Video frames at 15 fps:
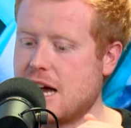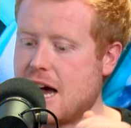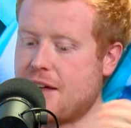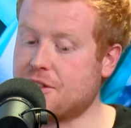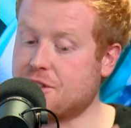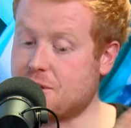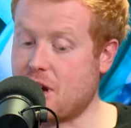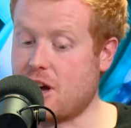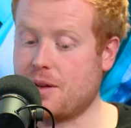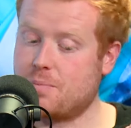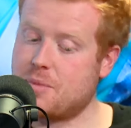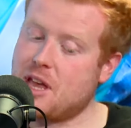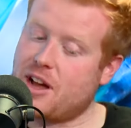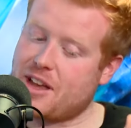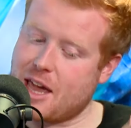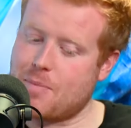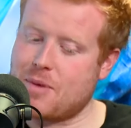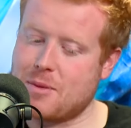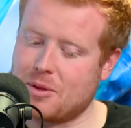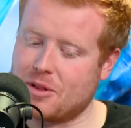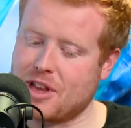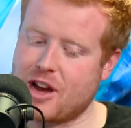And I get
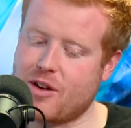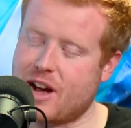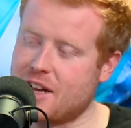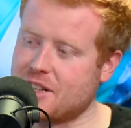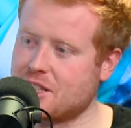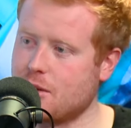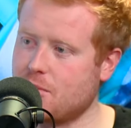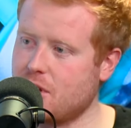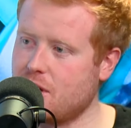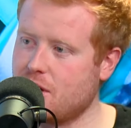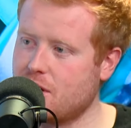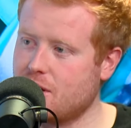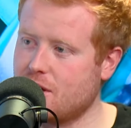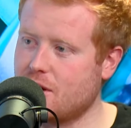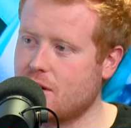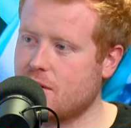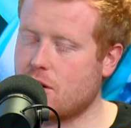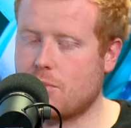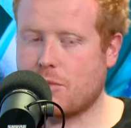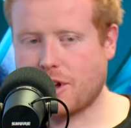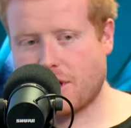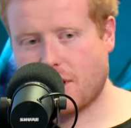people now asking me, oh,
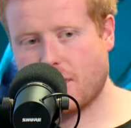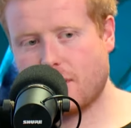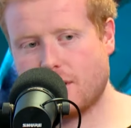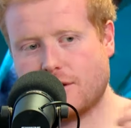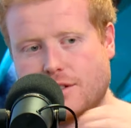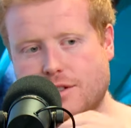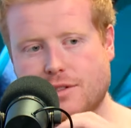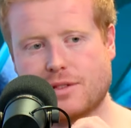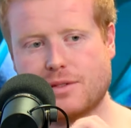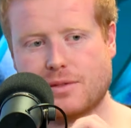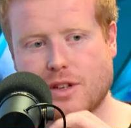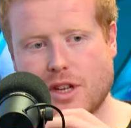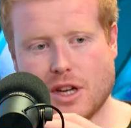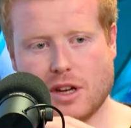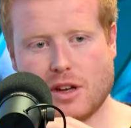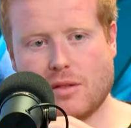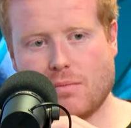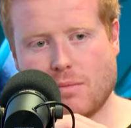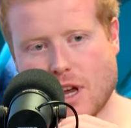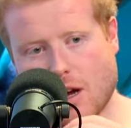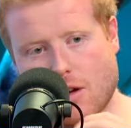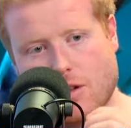my kids,
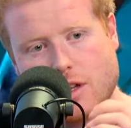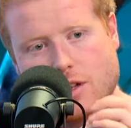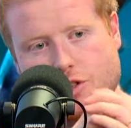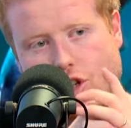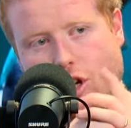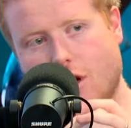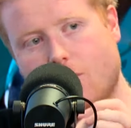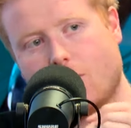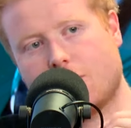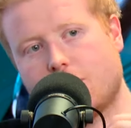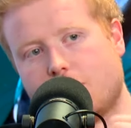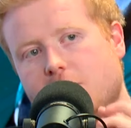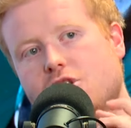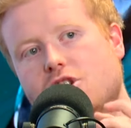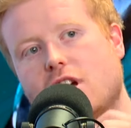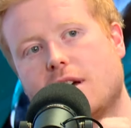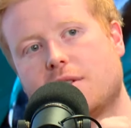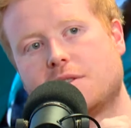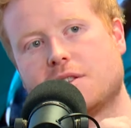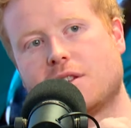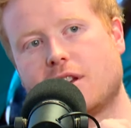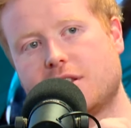Mary and John want to be
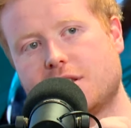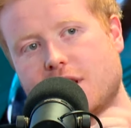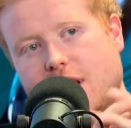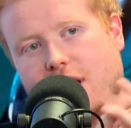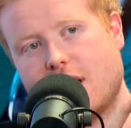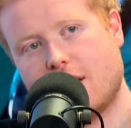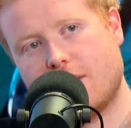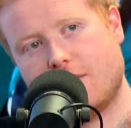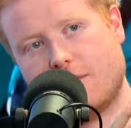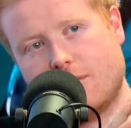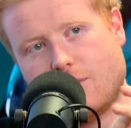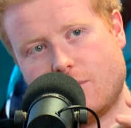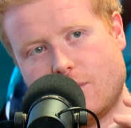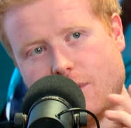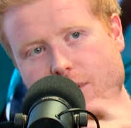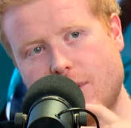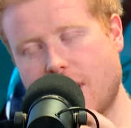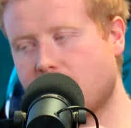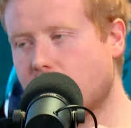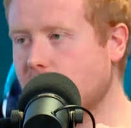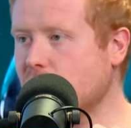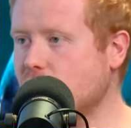chefs. And I say, yeah,
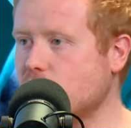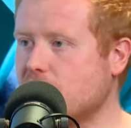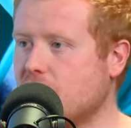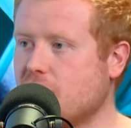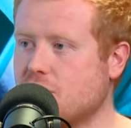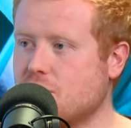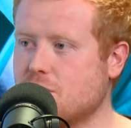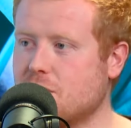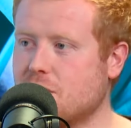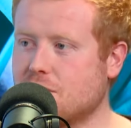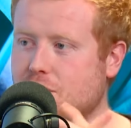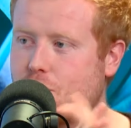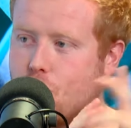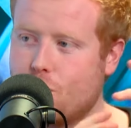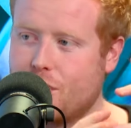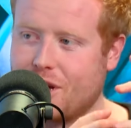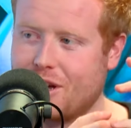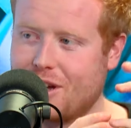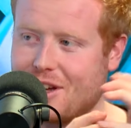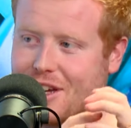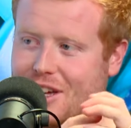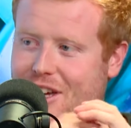get them into a kitchen because
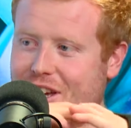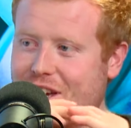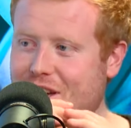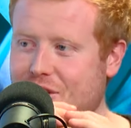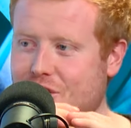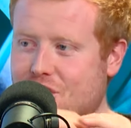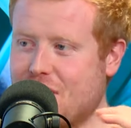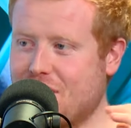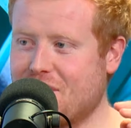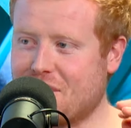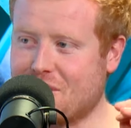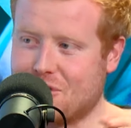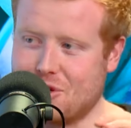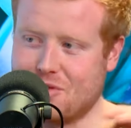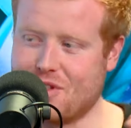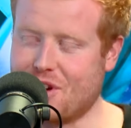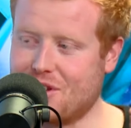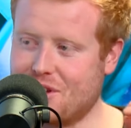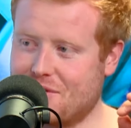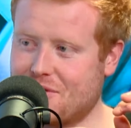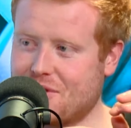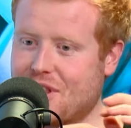cooking and chefing are 2 very
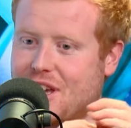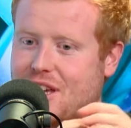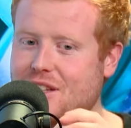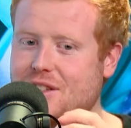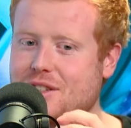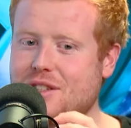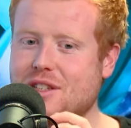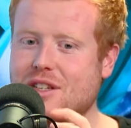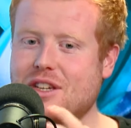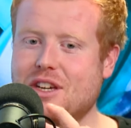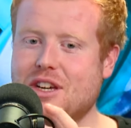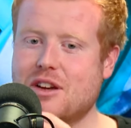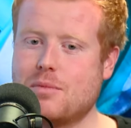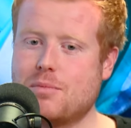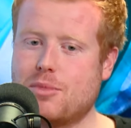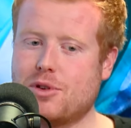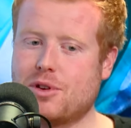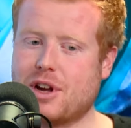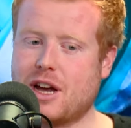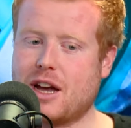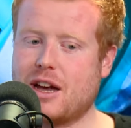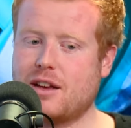different things.
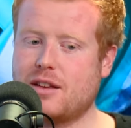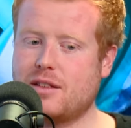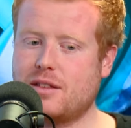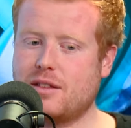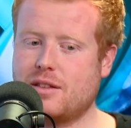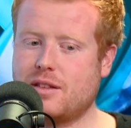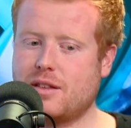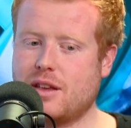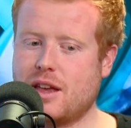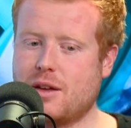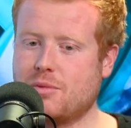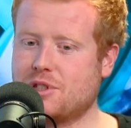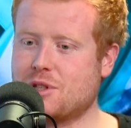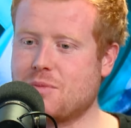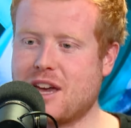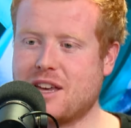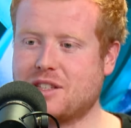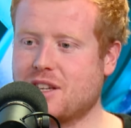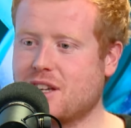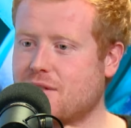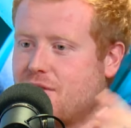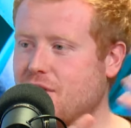But it was
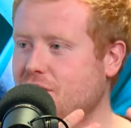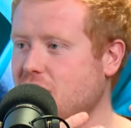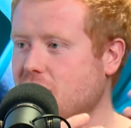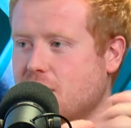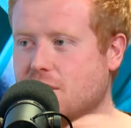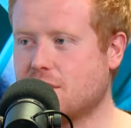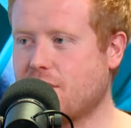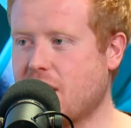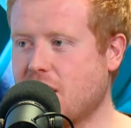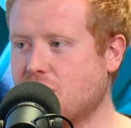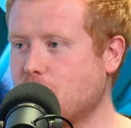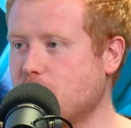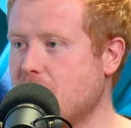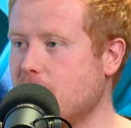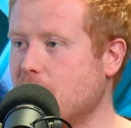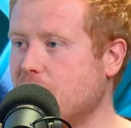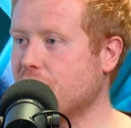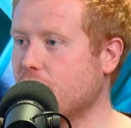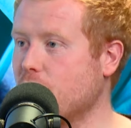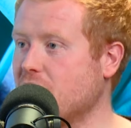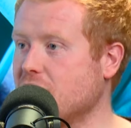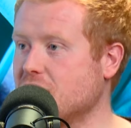amazing at 15 years of age to be able
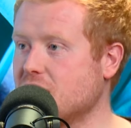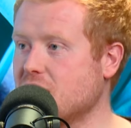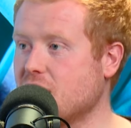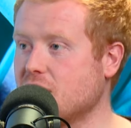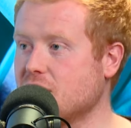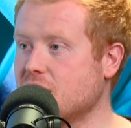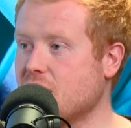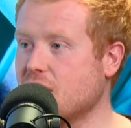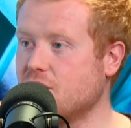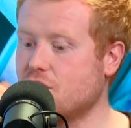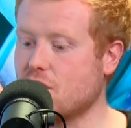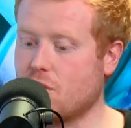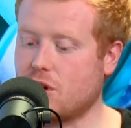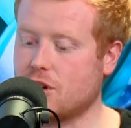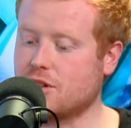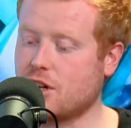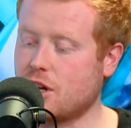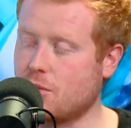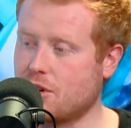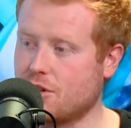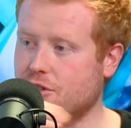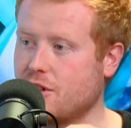in and see it and say, do you know what, I
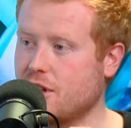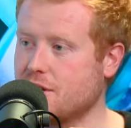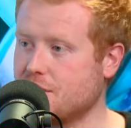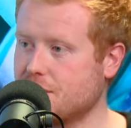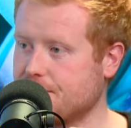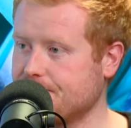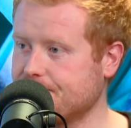want to do this.